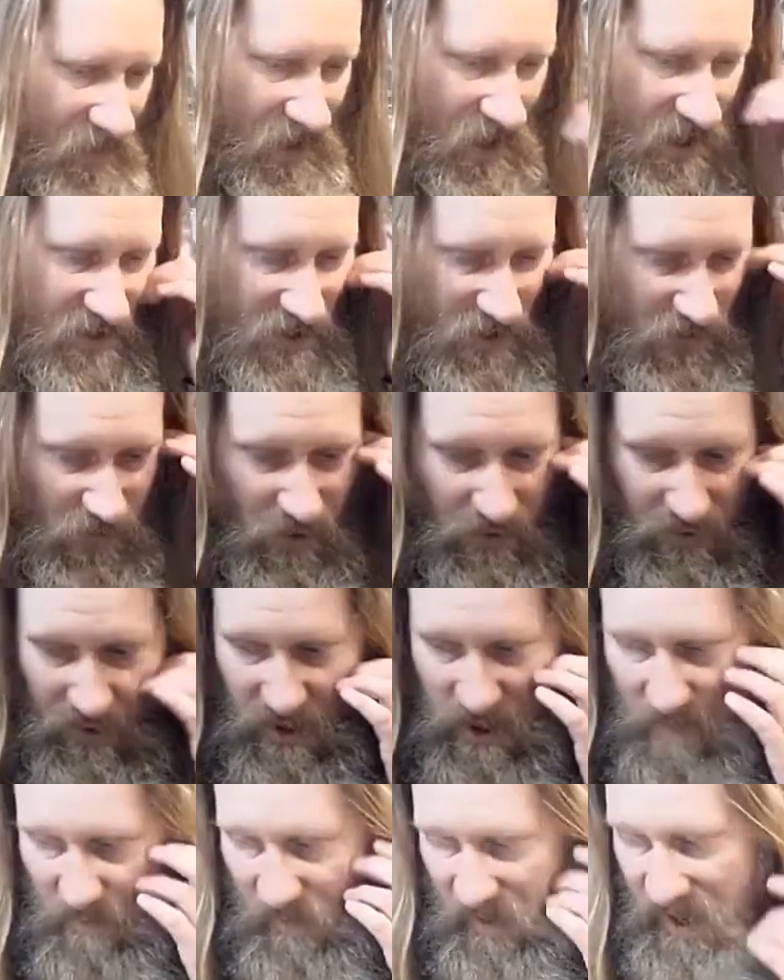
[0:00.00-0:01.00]
just rolled a
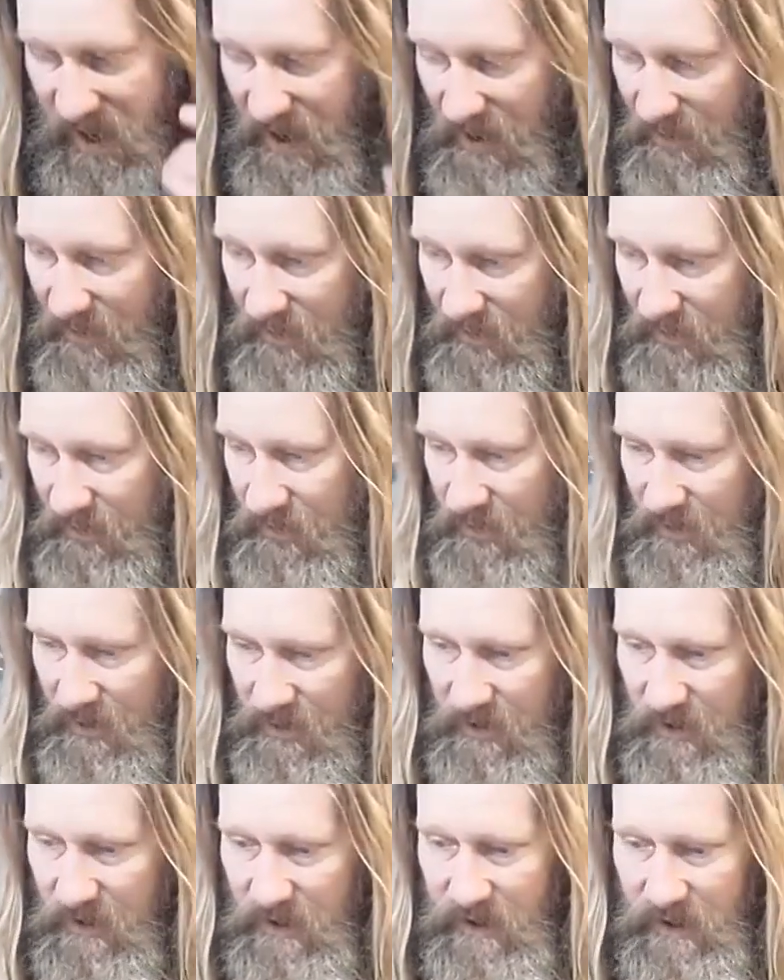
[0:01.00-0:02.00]
couple out.
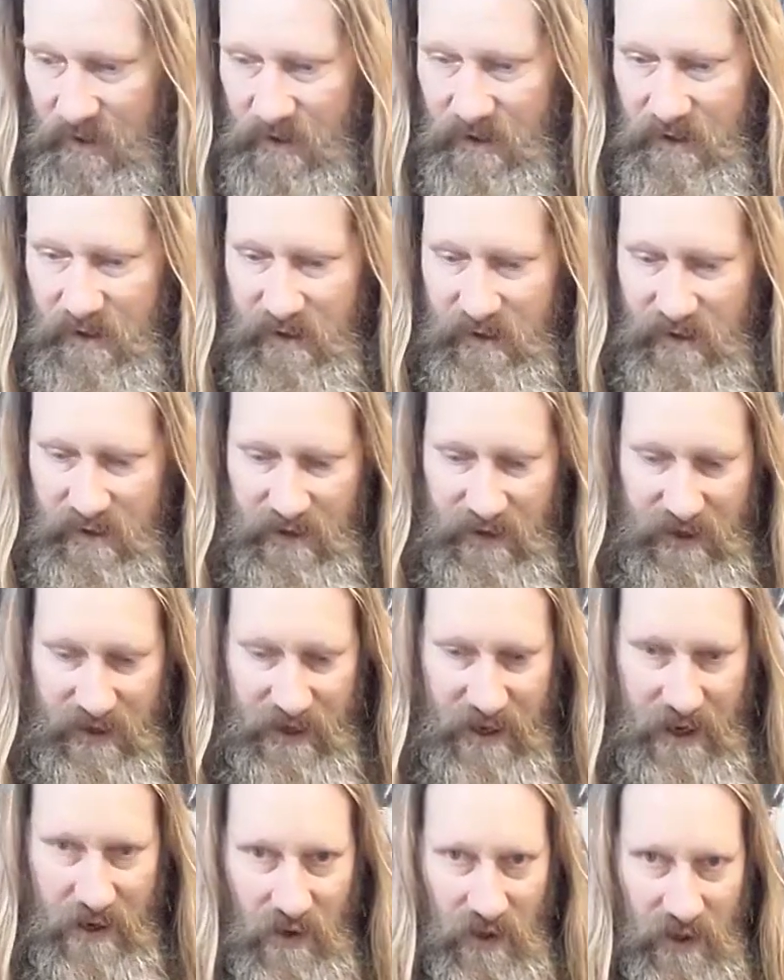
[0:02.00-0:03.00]
And
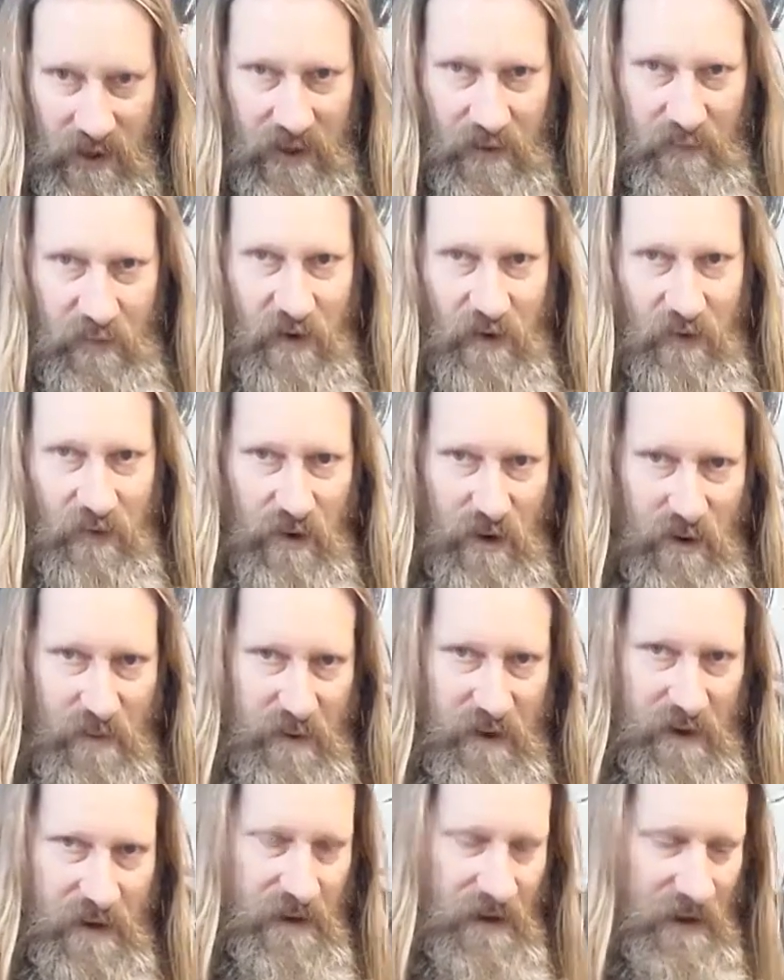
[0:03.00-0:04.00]
now I've got a little bit of room.
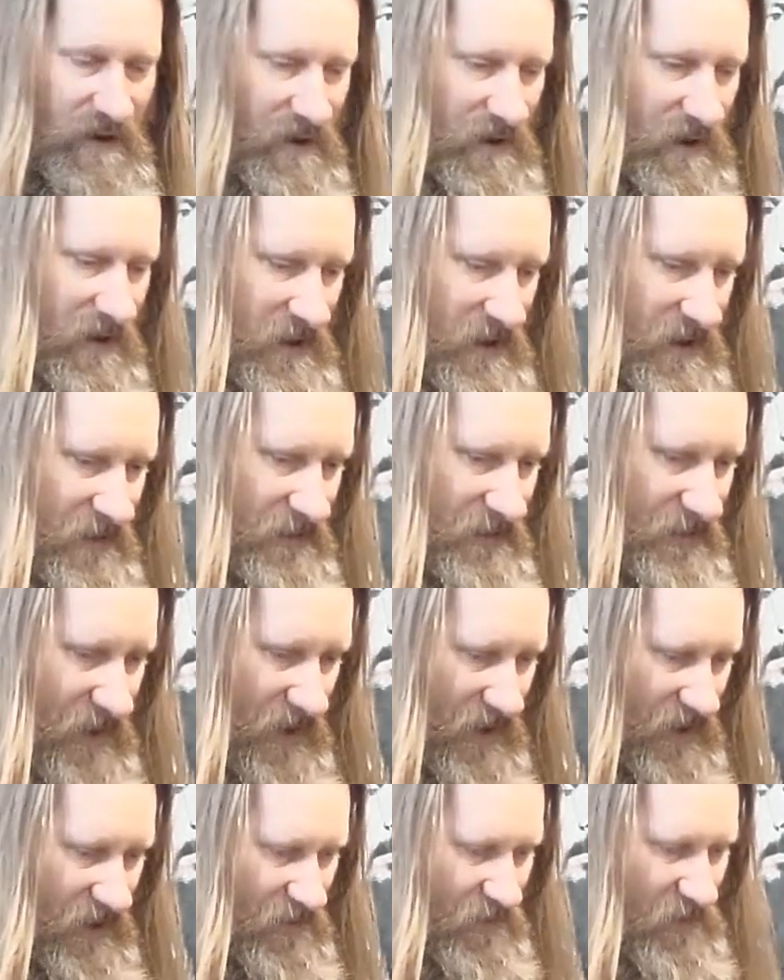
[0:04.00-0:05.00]
I'm
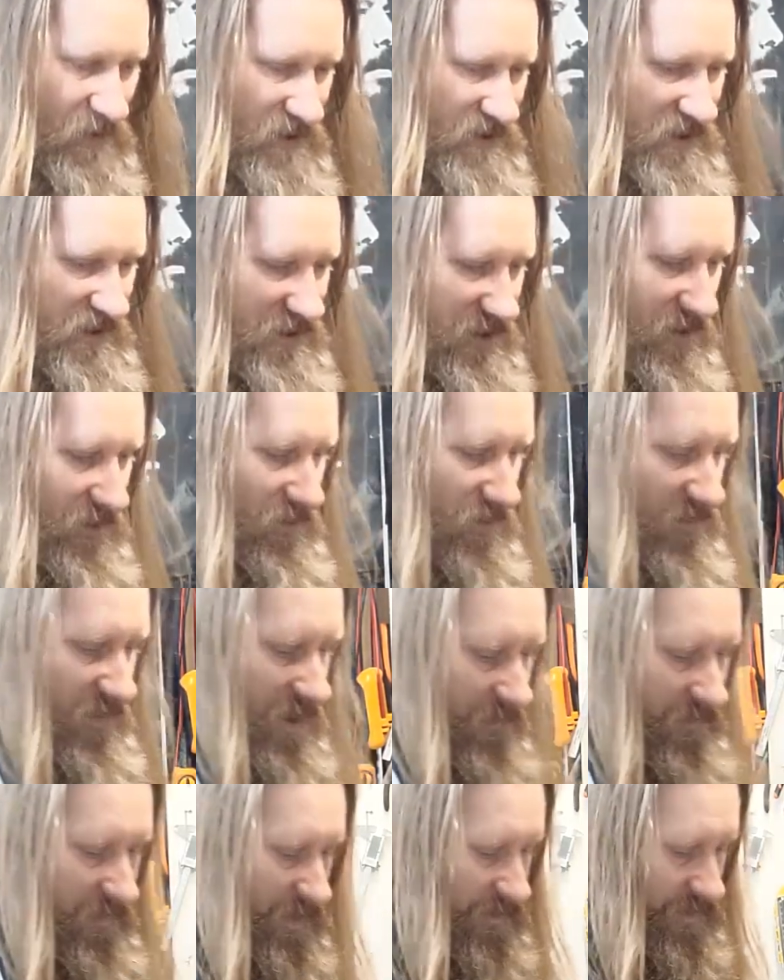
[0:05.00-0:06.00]
going to unbox it. So
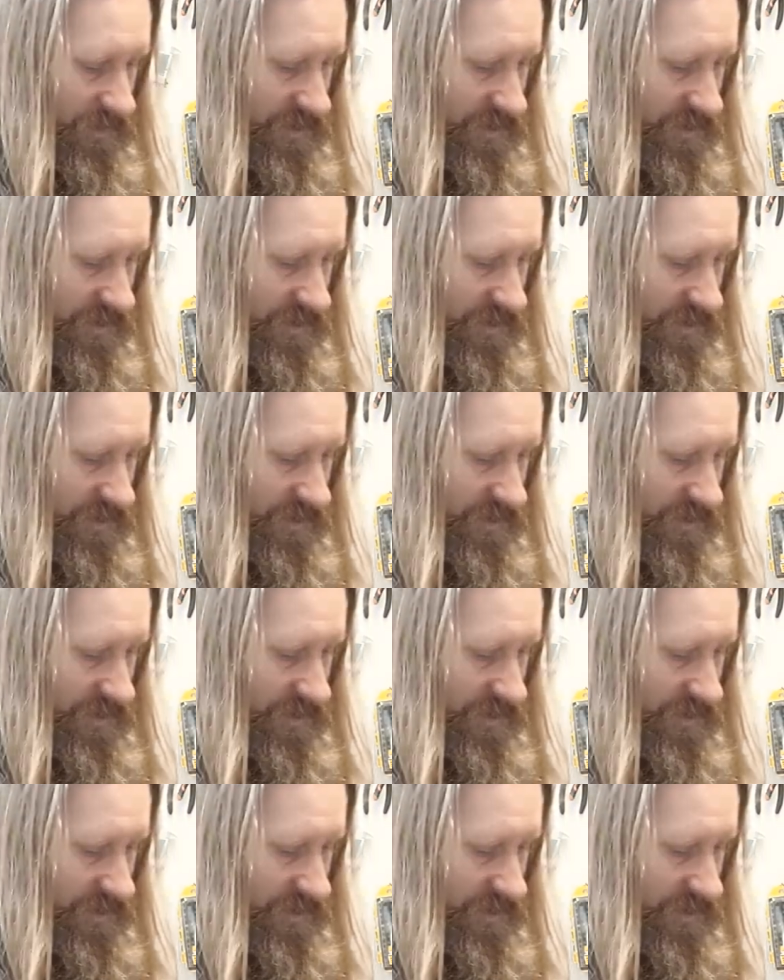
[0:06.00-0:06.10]
without further